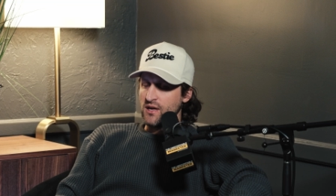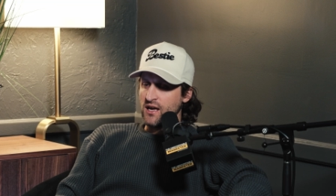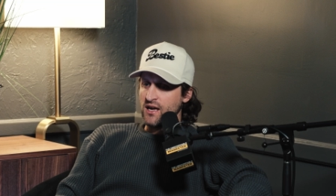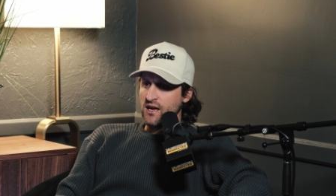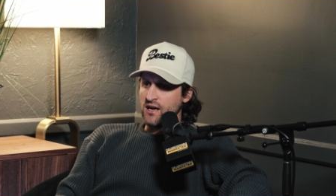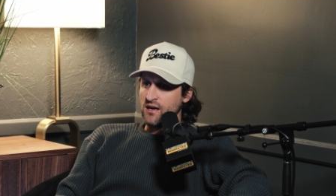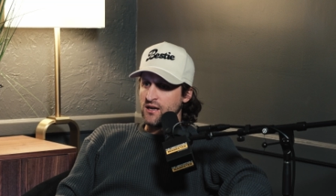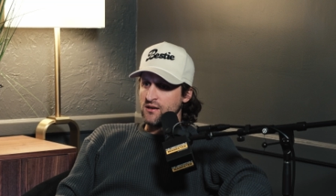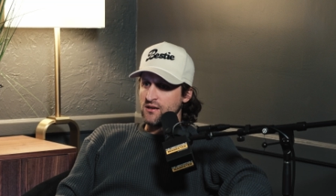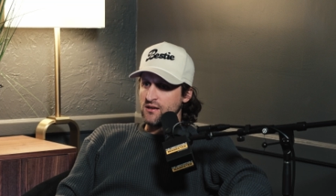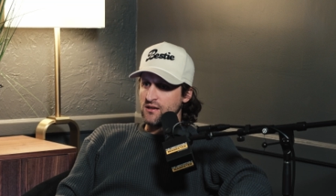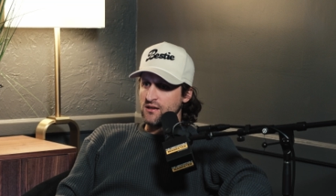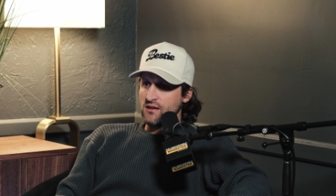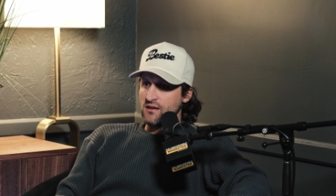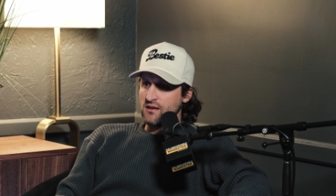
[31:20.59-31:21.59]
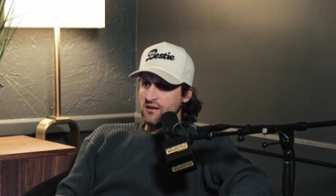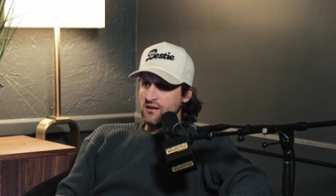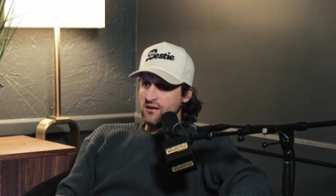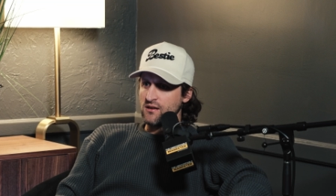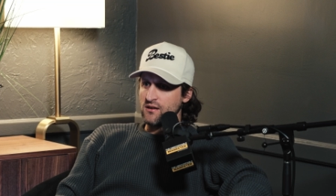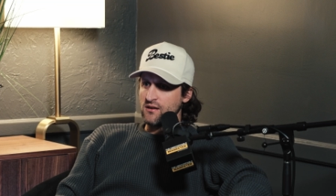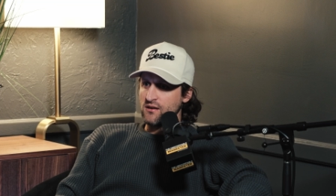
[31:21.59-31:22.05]
And
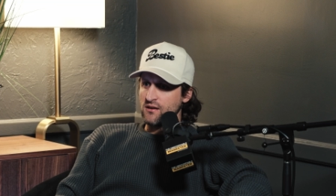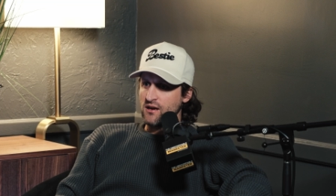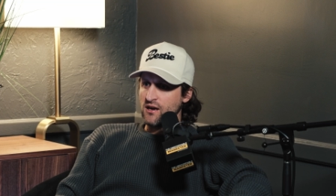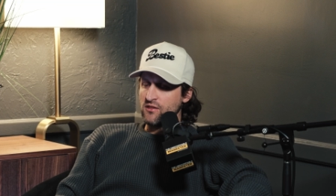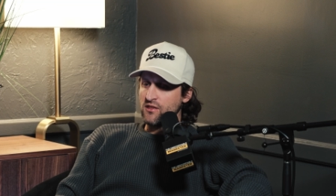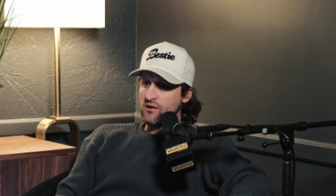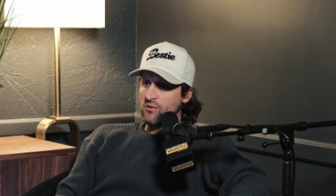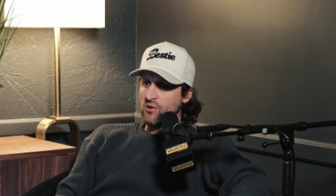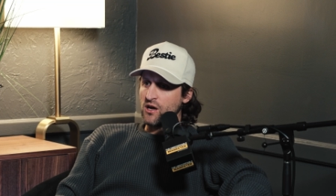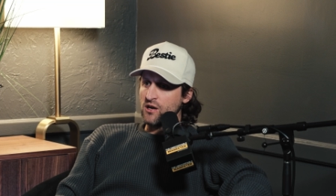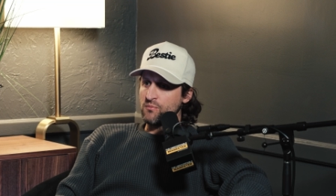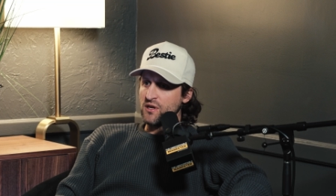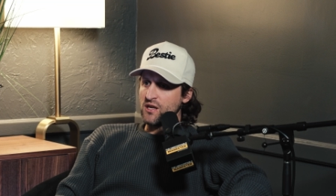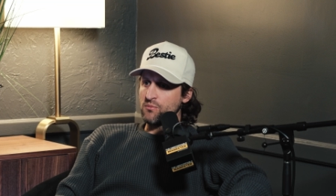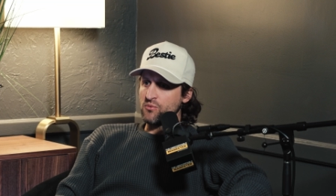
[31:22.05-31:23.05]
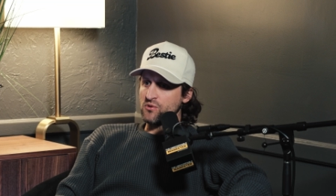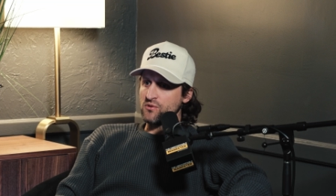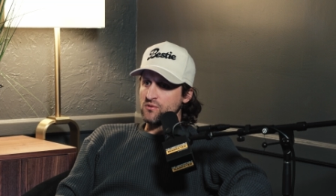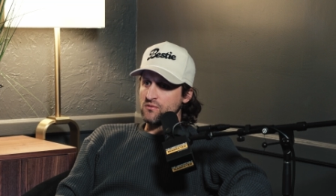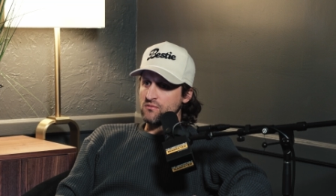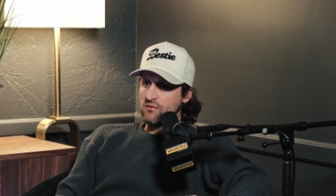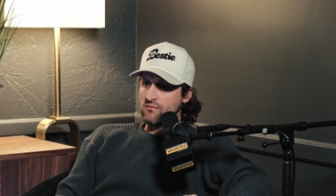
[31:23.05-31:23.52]
I think a lot of
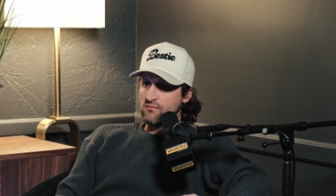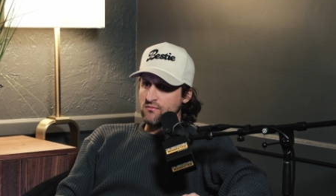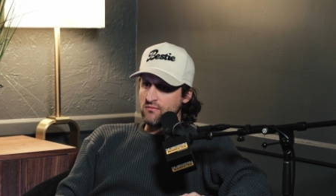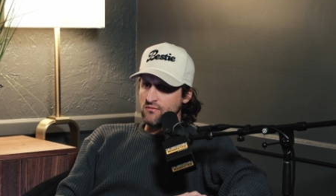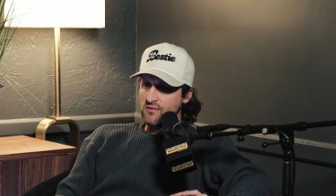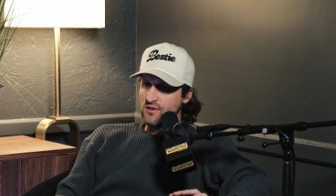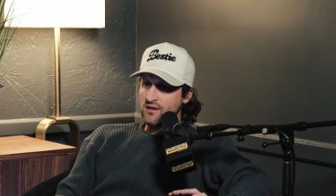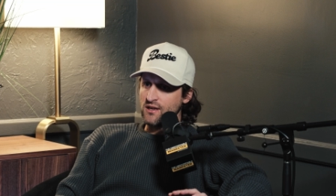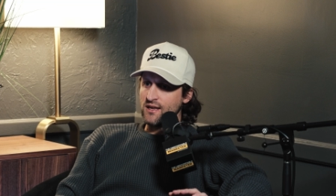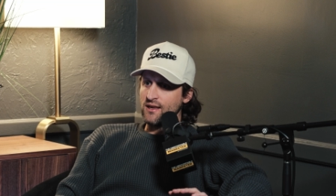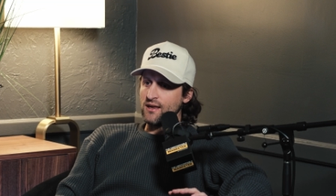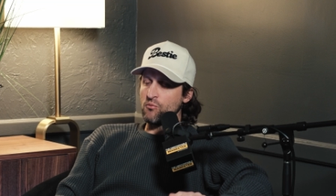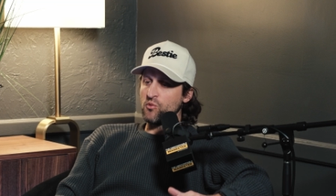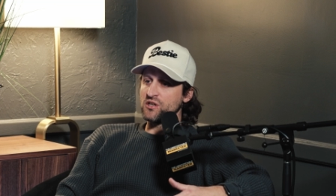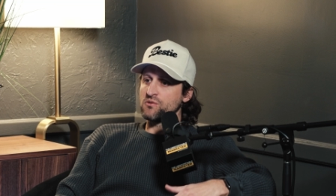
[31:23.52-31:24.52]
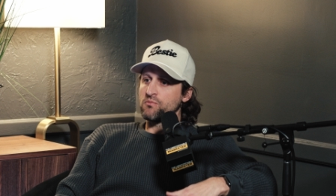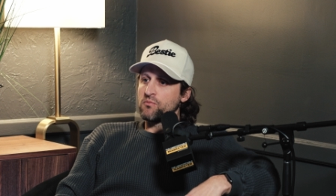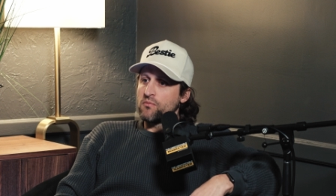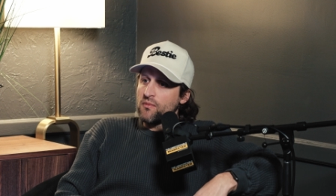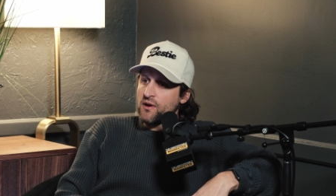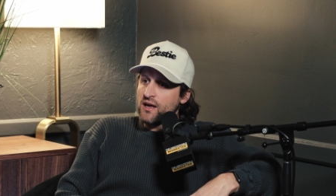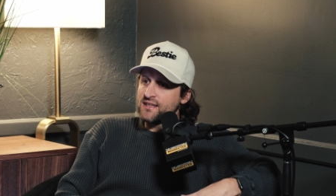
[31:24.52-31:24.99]
people, which
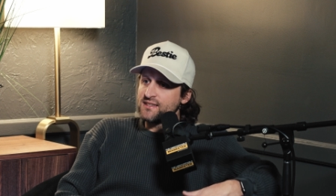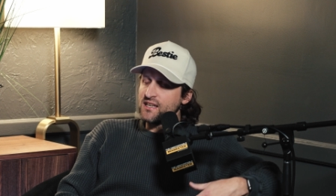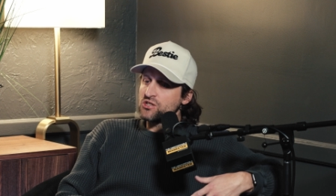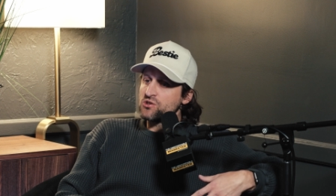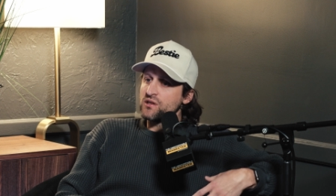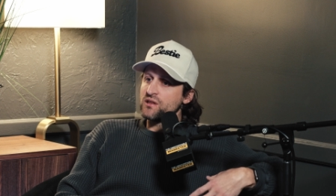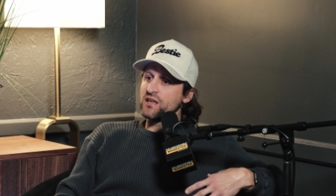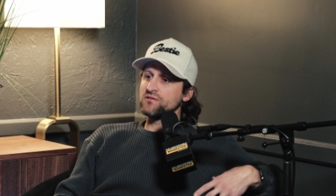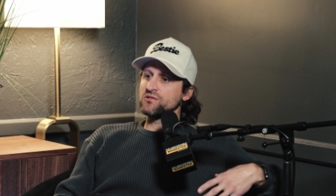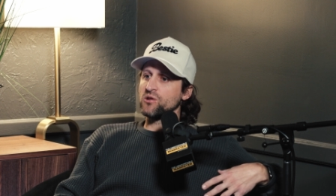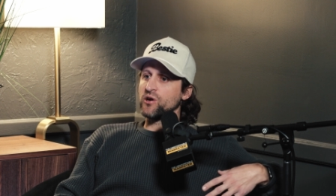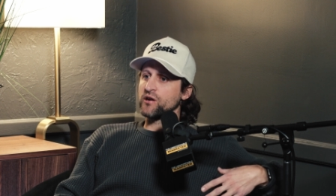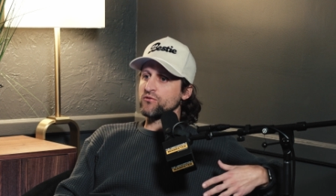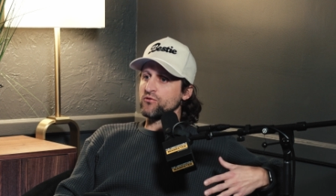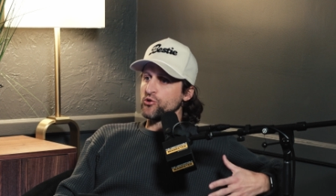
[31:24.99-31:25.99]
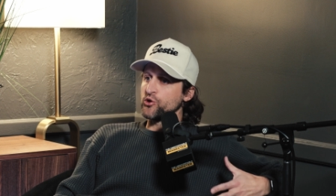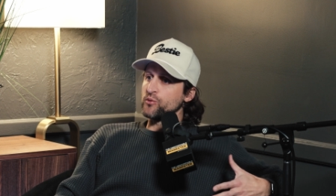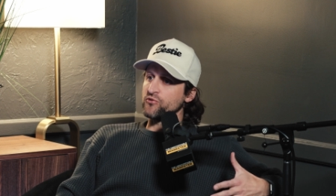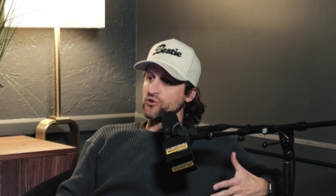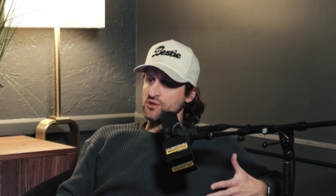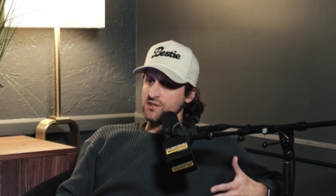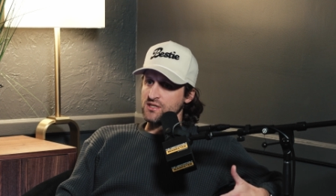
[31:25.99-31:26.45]
essentially leaves a lot of
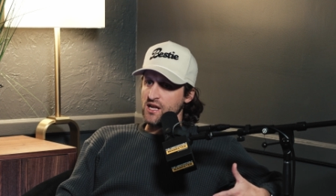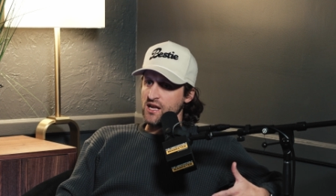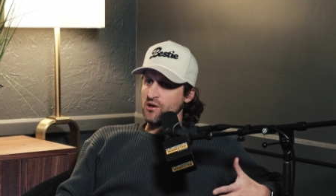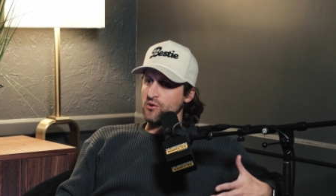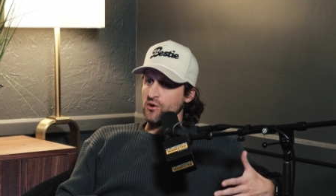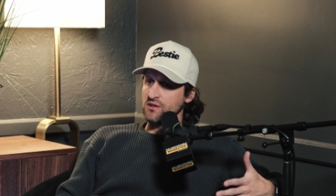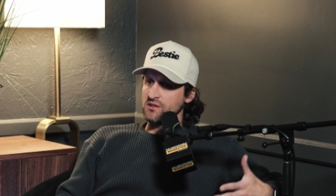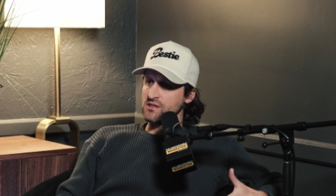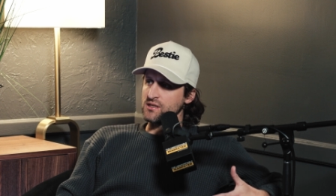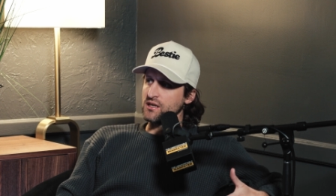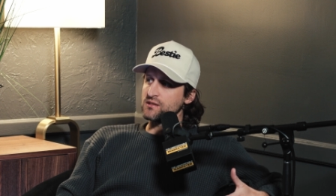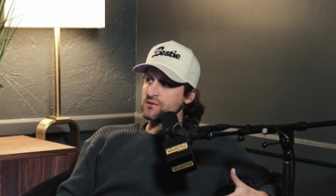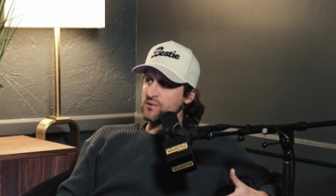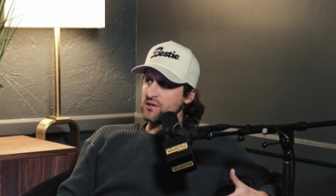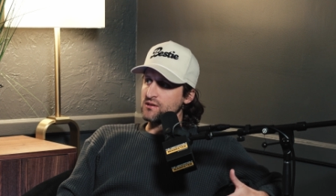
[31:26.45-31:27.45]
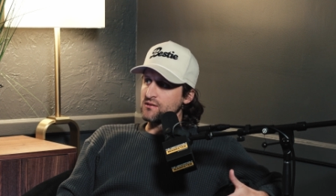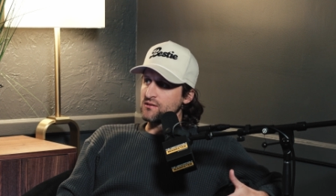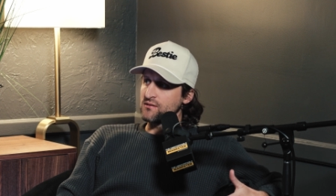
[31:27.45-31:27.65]
room for snake oil salesmen.